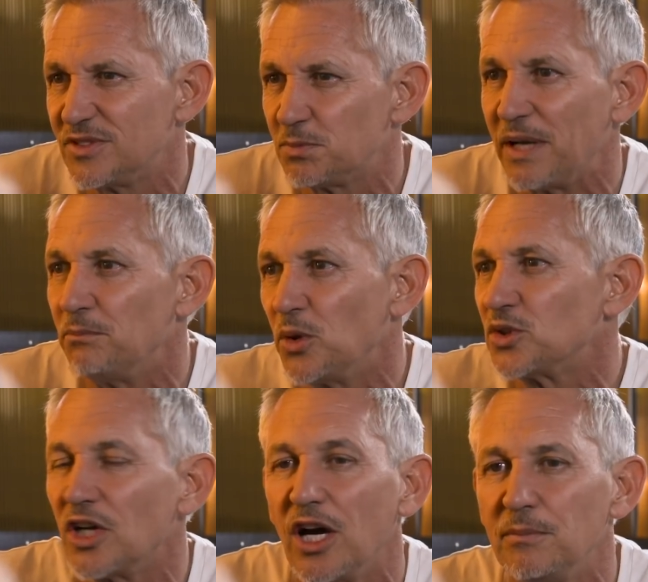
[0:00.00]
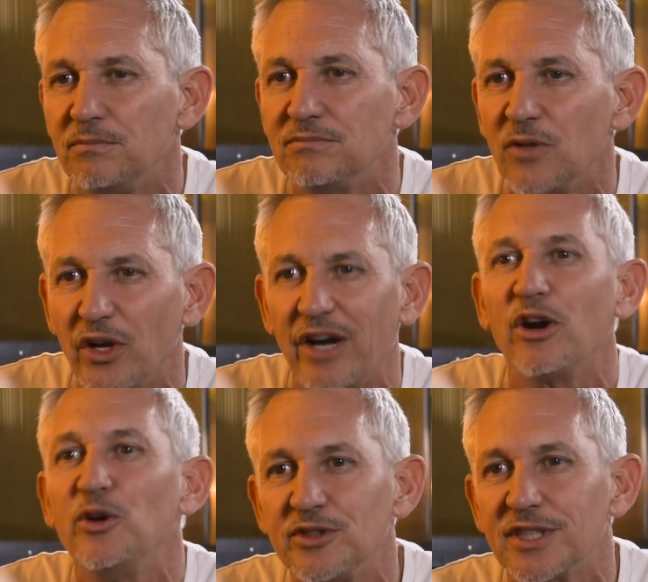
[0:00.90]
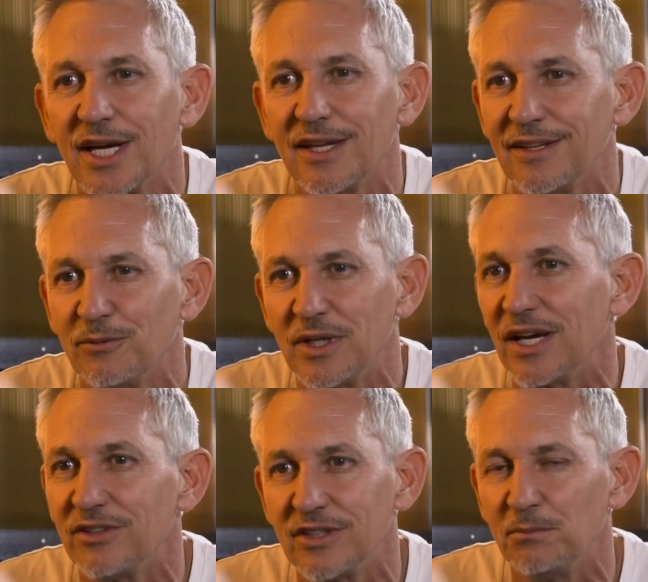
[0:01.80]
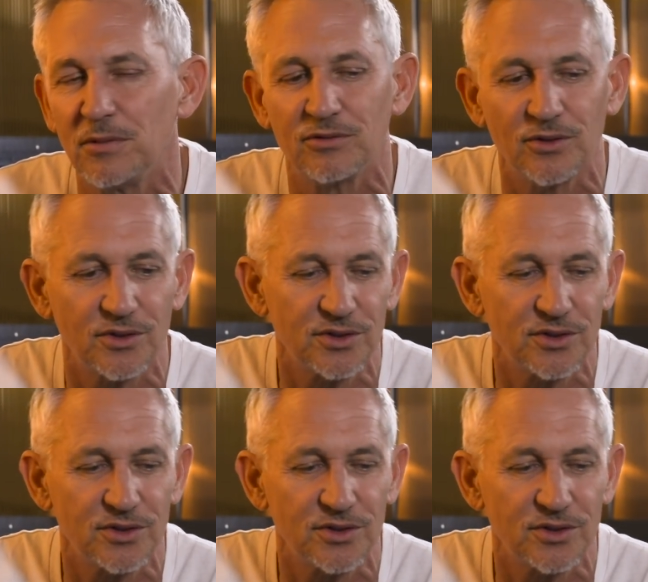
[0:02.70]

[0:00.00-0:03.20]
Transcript: spent more time on our own together than we'd ever done before.